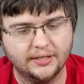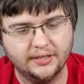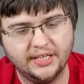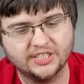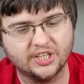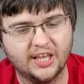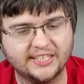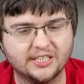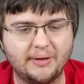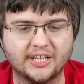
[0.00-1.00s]
These look like
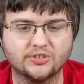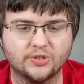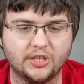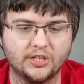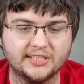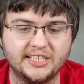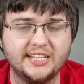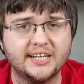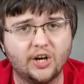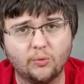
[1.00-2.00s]
some extra little
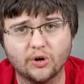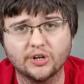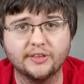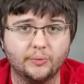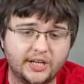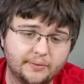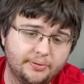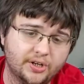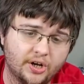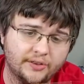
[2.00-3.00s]
detail work that we could
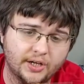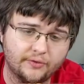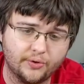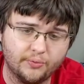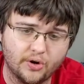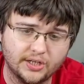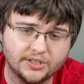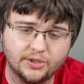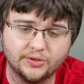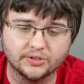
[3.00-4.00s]
put on there if we wanted
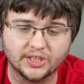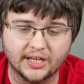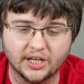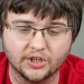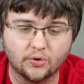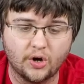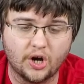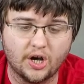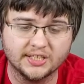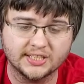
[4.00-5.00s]
to. There's like a
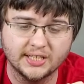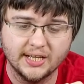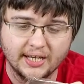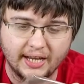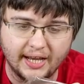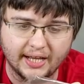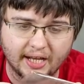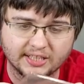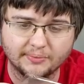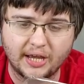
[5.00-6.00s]
cross
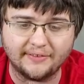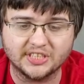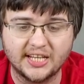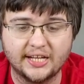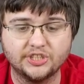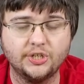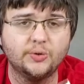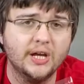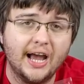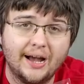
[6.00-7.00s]
and some kind of statue.
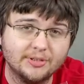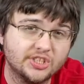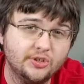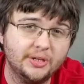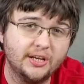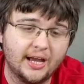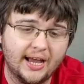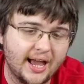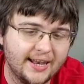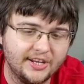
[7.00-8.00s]
I'm assuming,
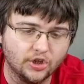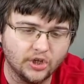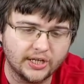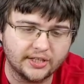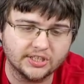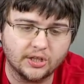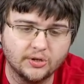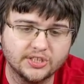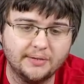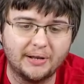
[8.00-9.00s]
I need to look at these
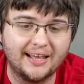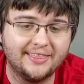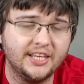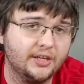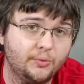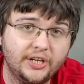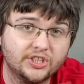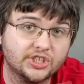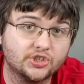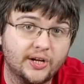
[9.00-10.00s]
closely, but I think that we could
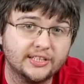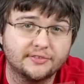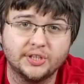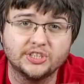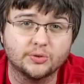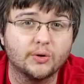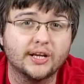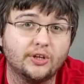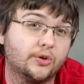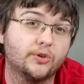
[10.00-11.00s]
just transfer these
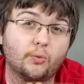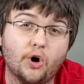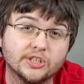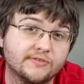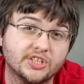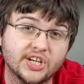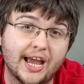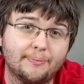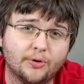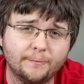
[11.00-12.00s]
directly onto the walls of the
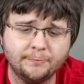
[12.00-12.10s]
chapel.